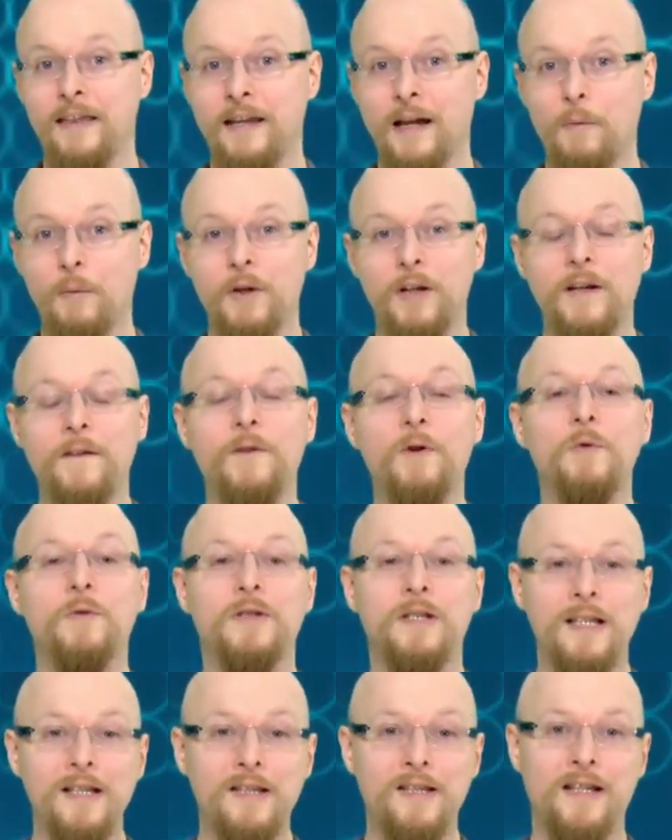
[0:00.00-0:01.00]
that will give you
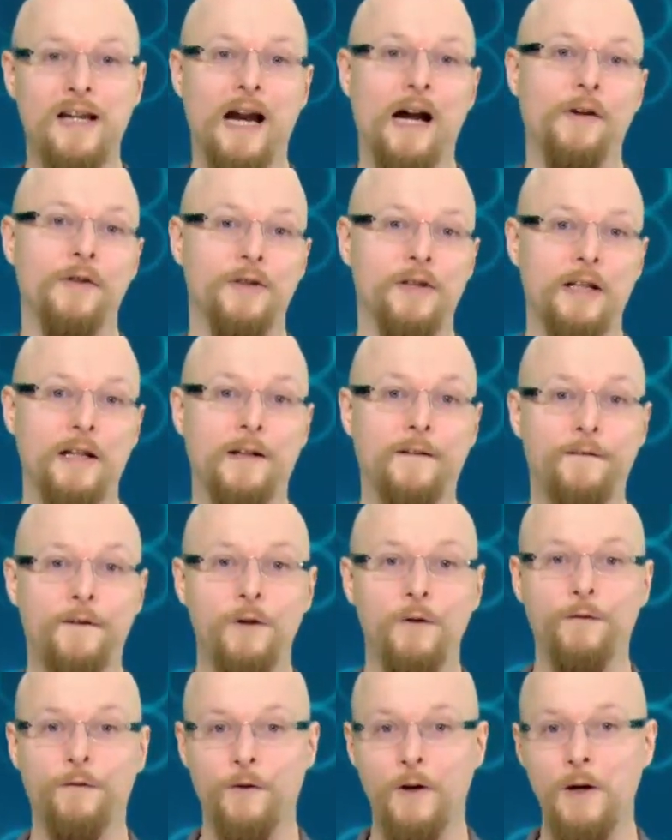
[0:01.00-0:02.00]
discounts if
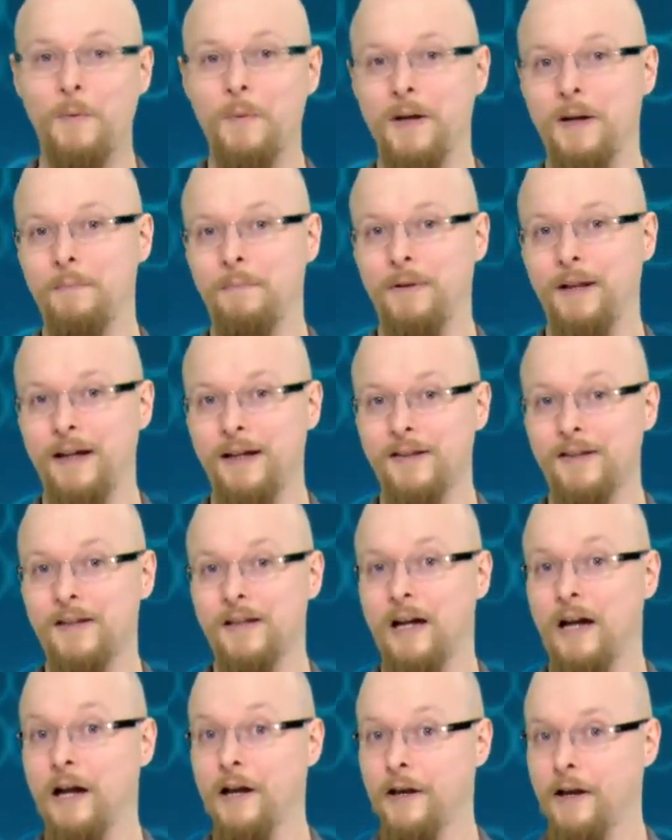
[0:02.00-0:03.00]
you frequent a place
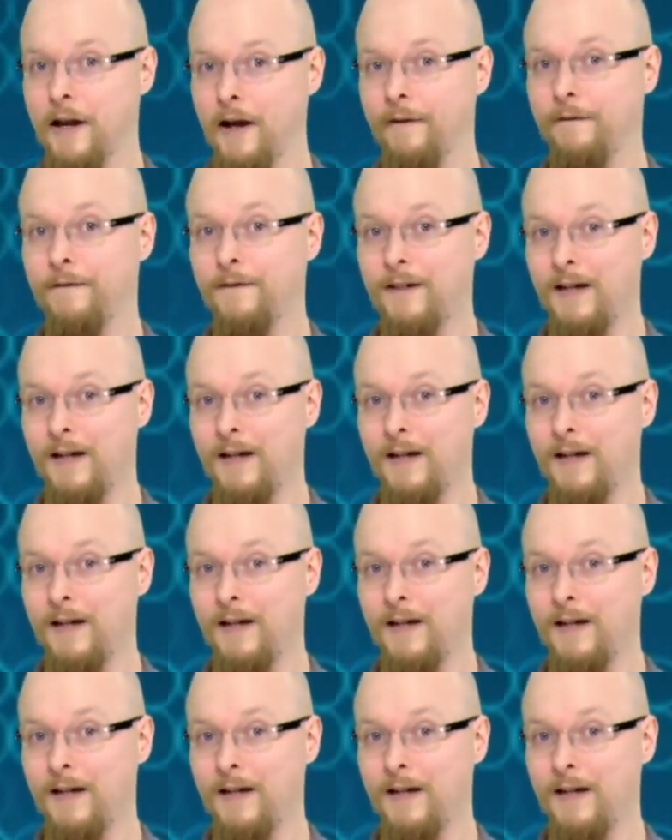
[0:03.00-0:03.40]
enough